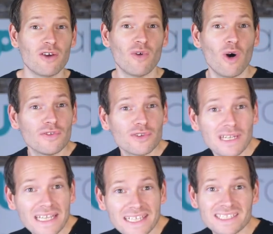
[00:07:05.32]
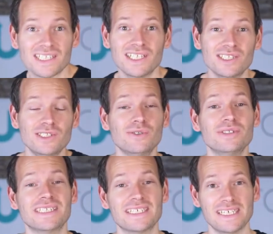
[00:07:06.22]
of all of your leads
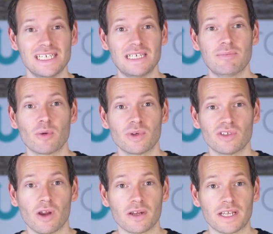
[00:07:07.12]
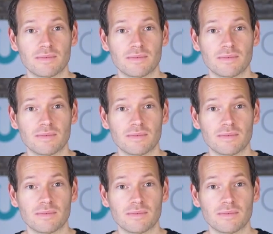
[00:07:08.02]
using email retargeting.